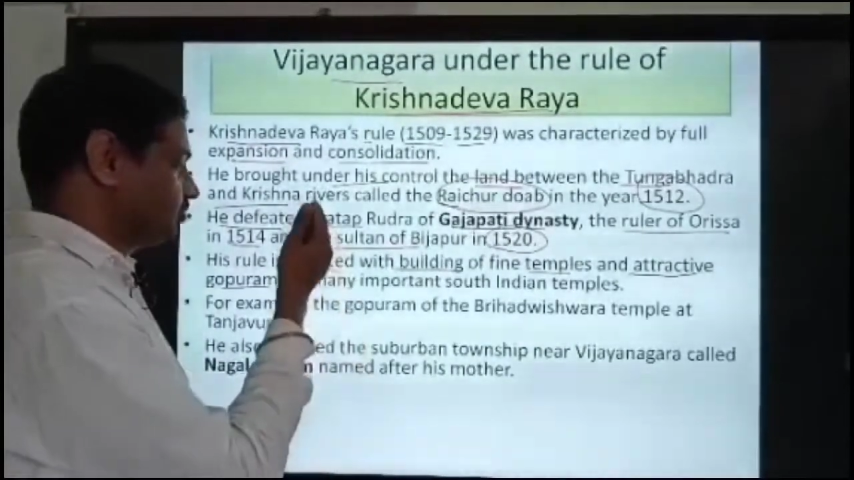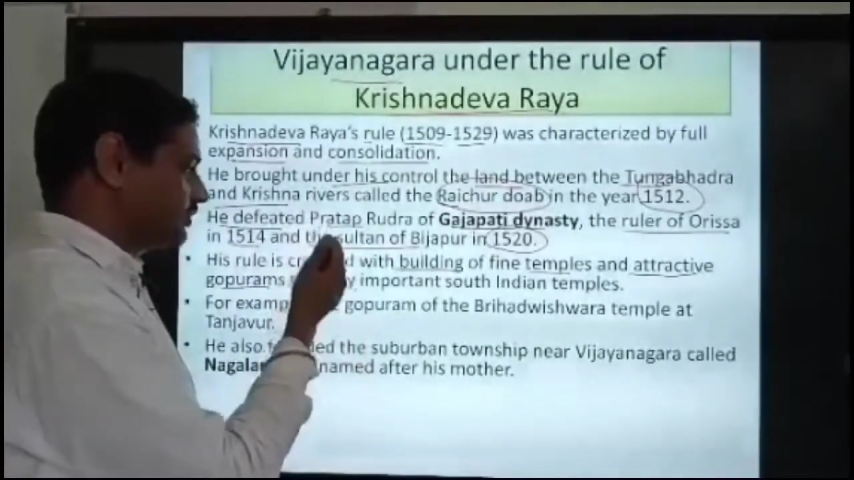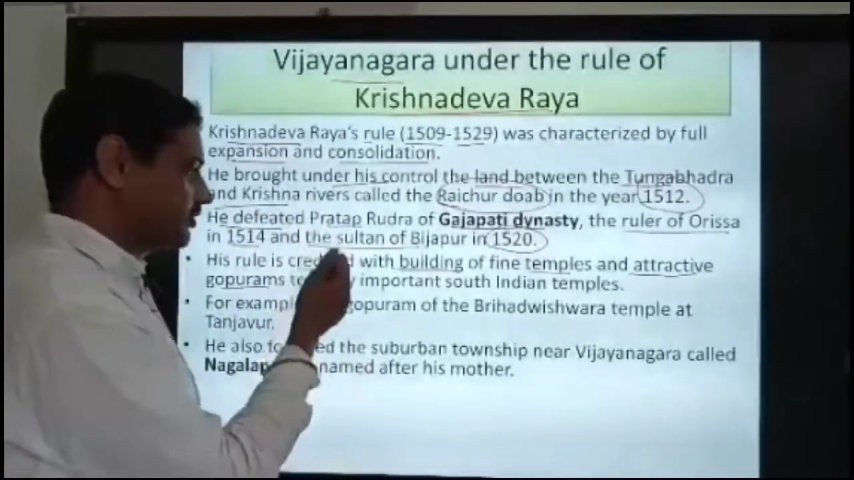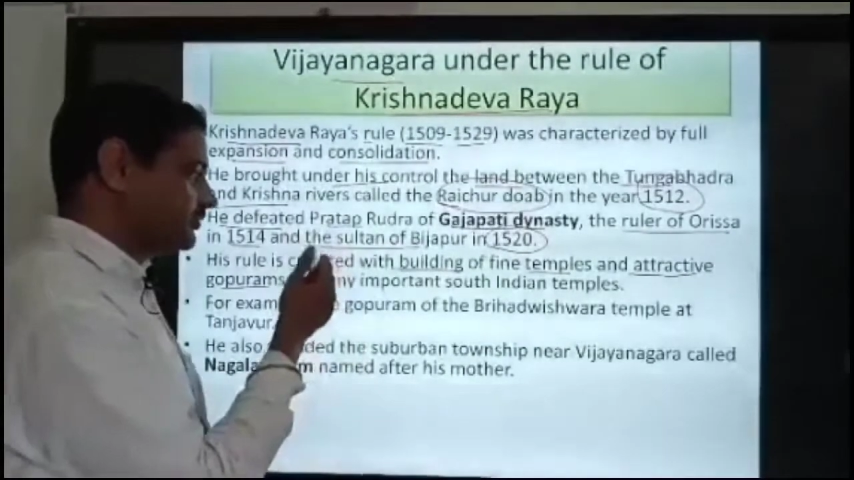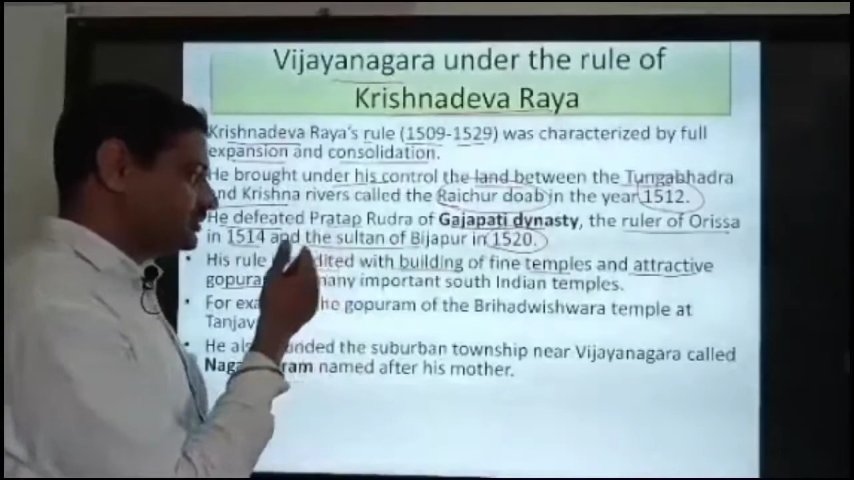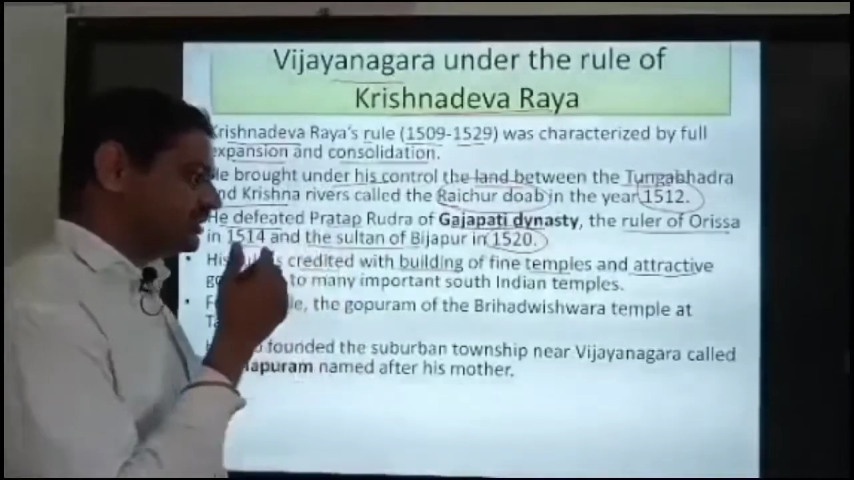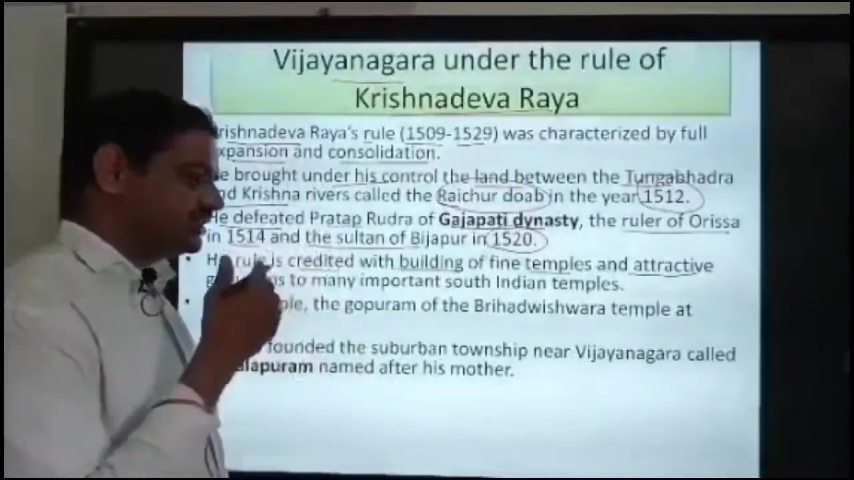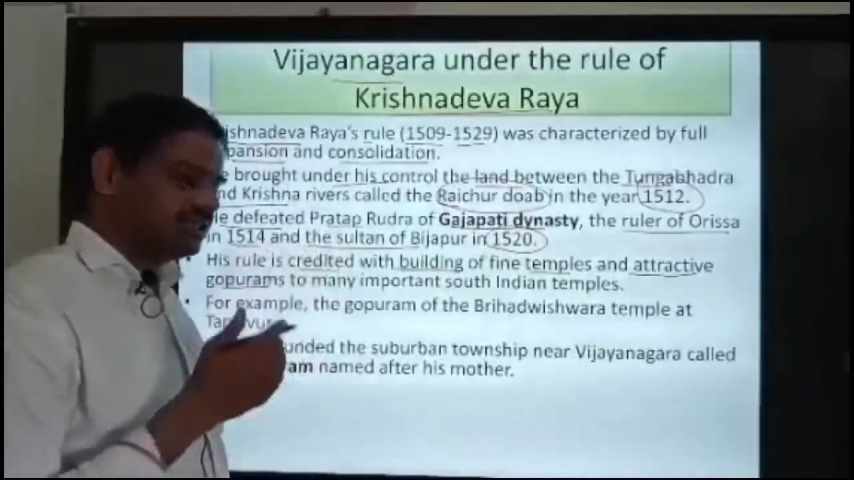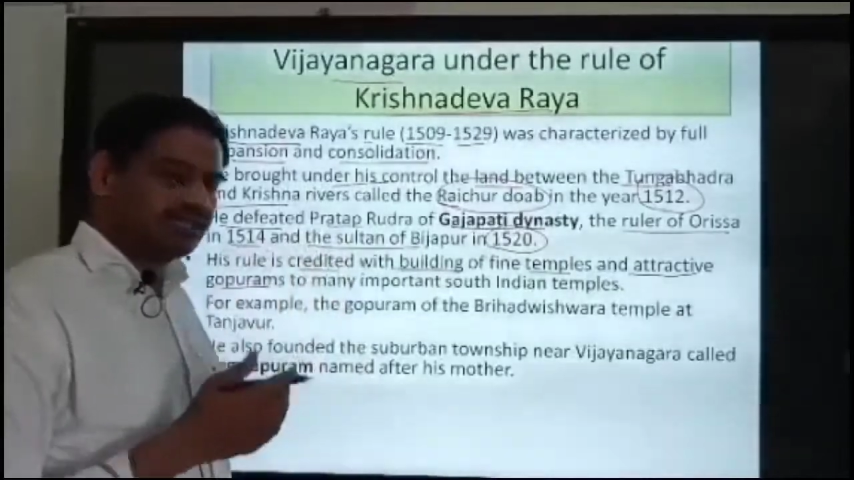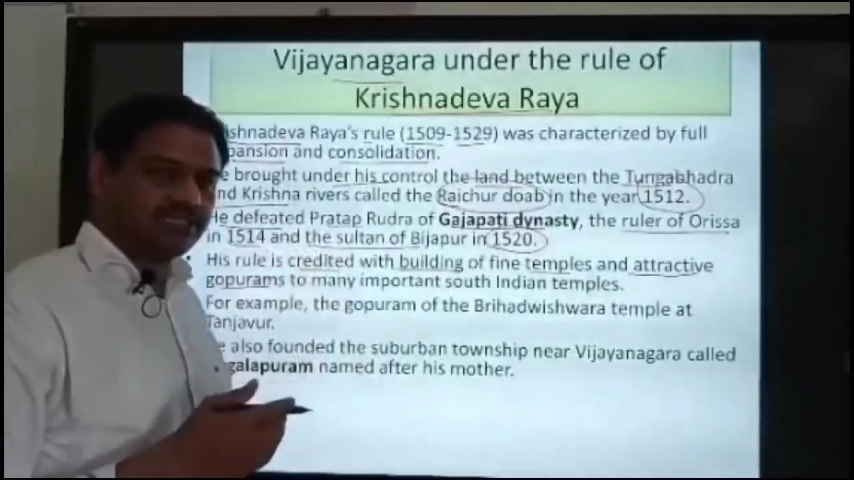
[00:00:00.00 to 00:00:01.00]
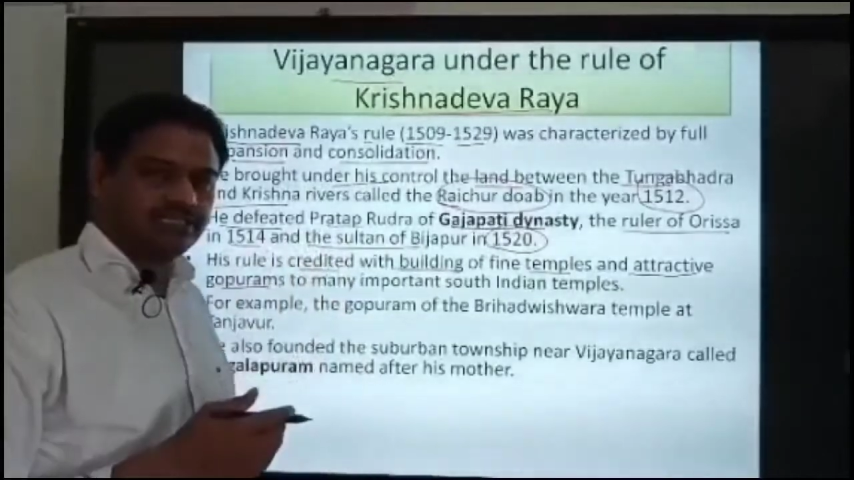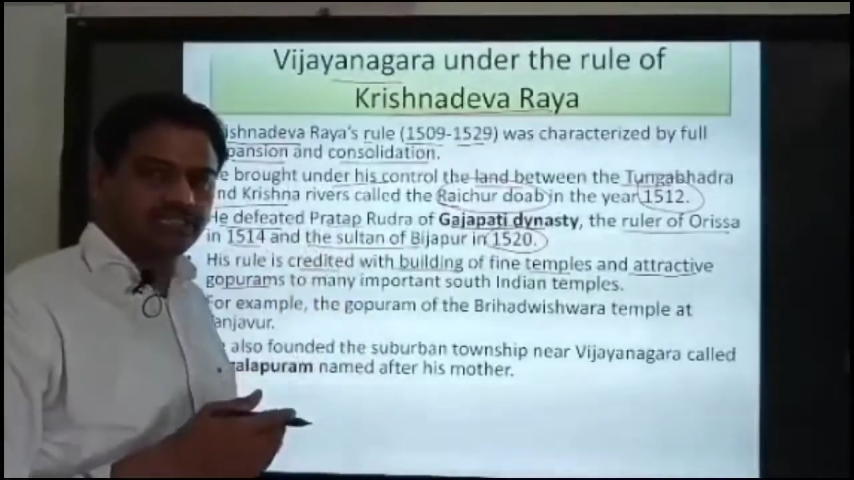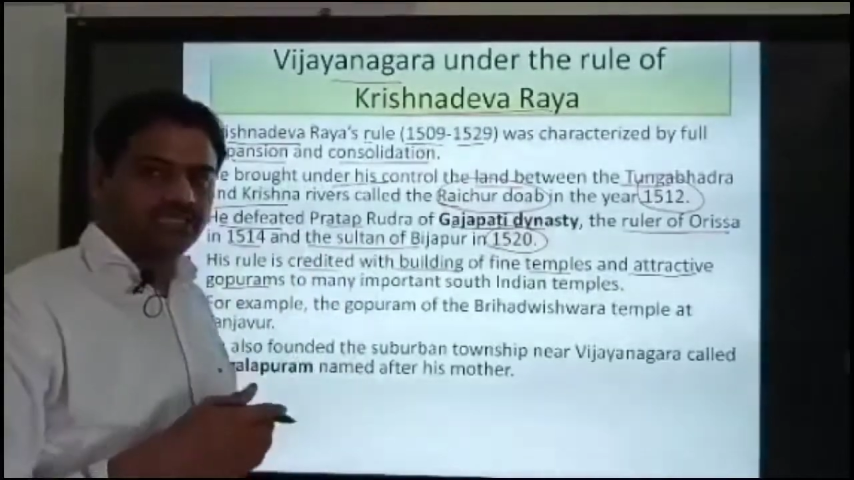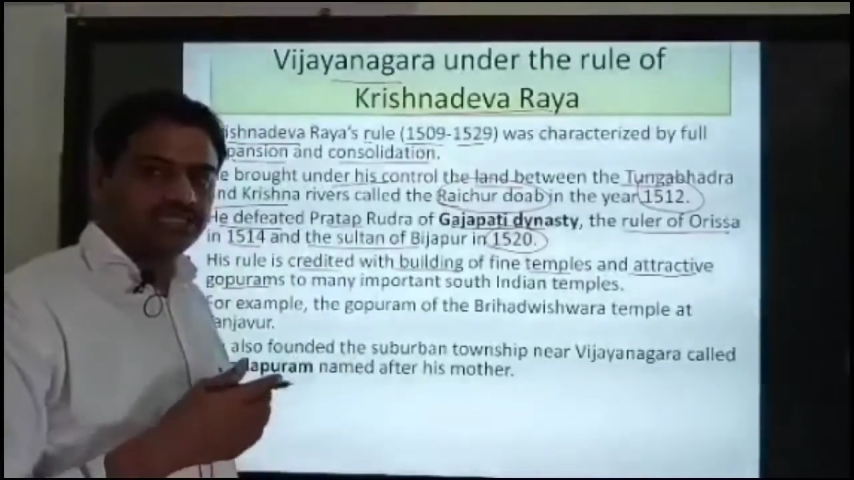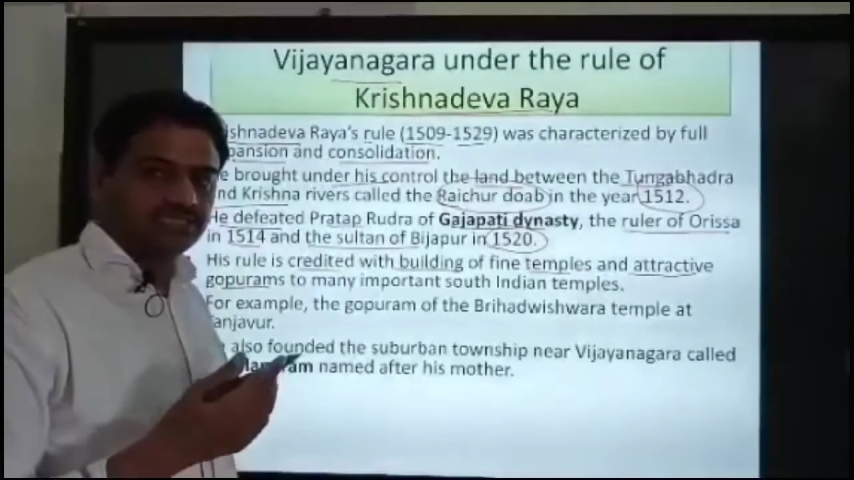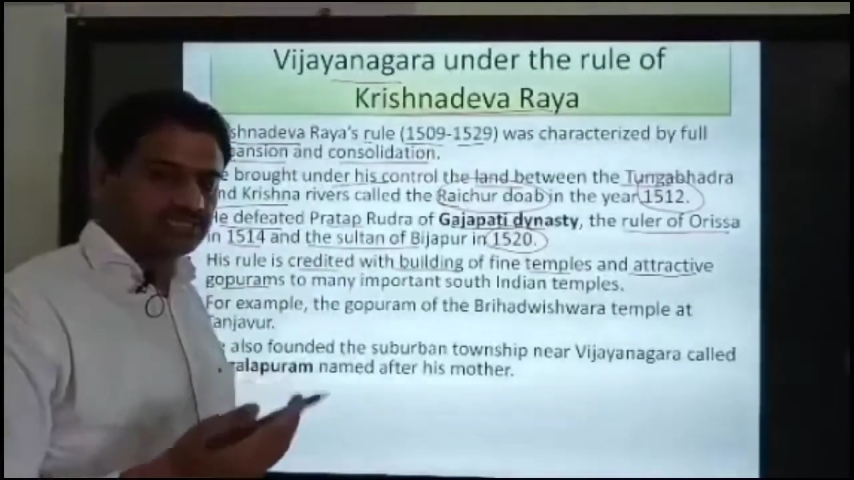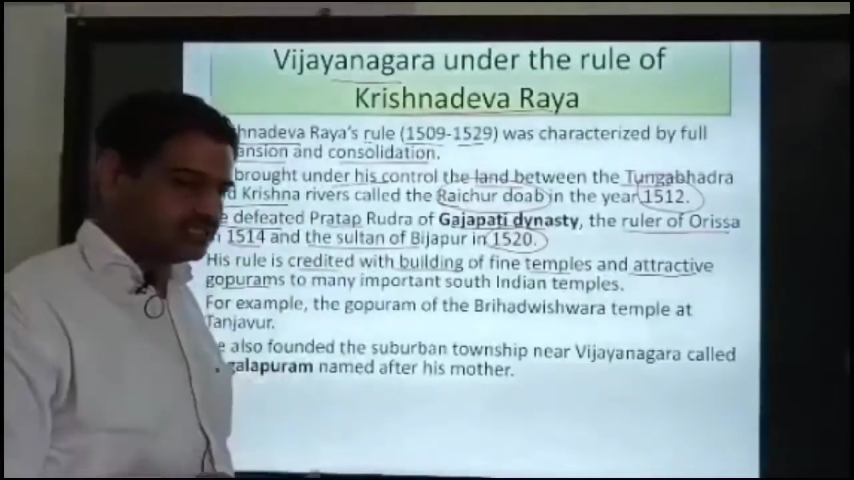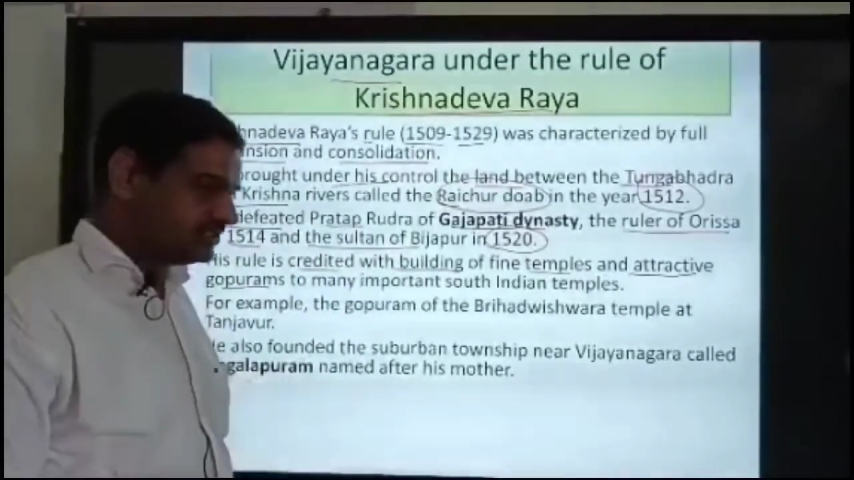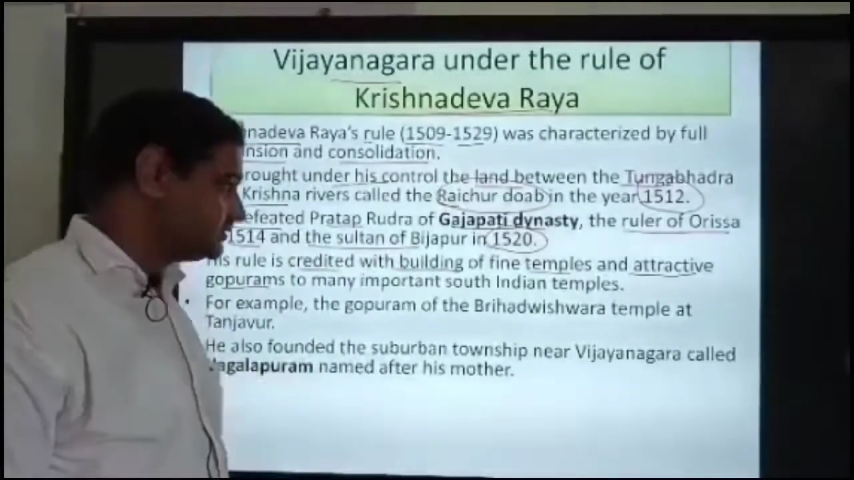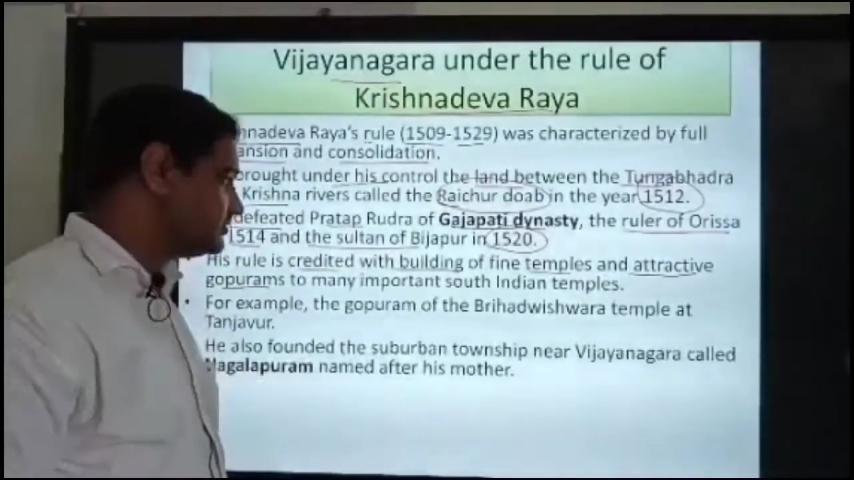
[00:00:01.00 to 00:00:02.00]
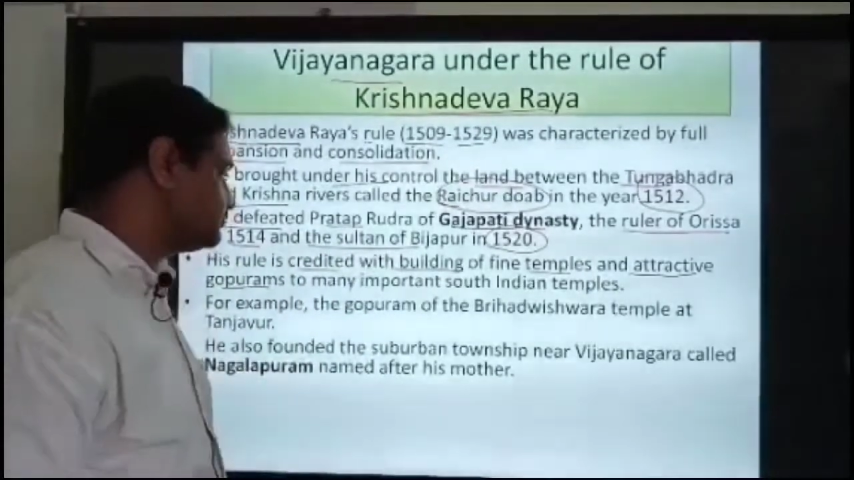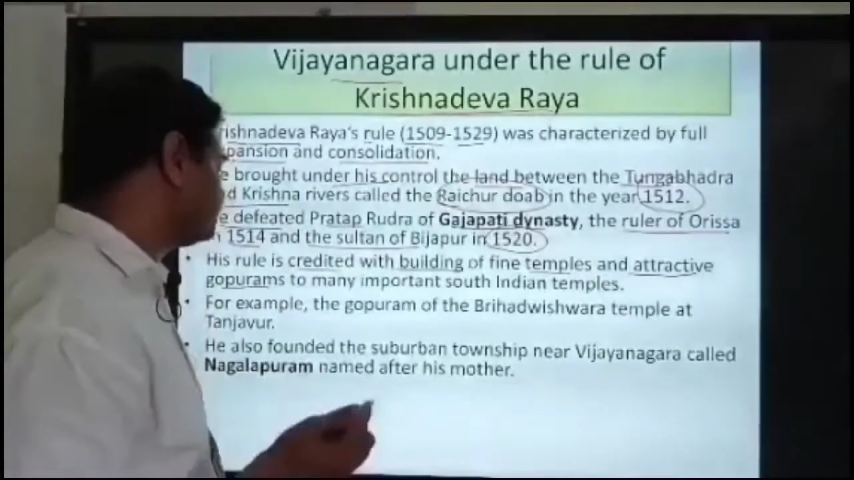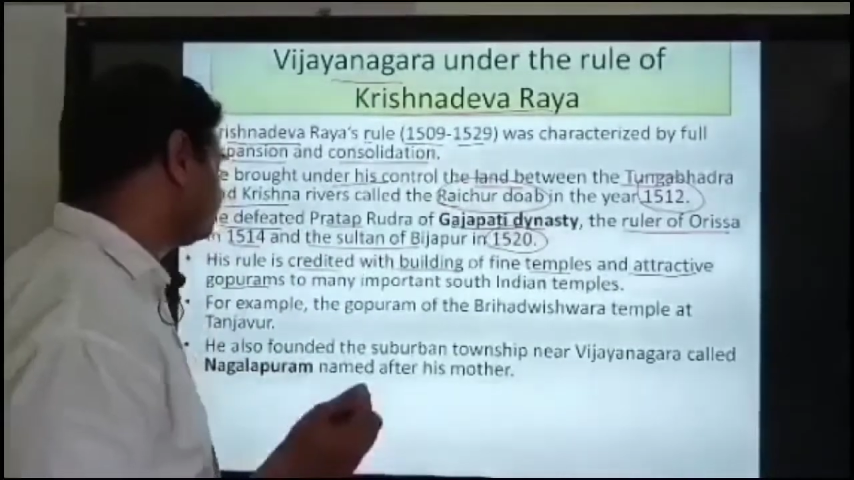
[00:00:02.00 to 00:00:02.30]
ruler of Vijayanagara in the later stages.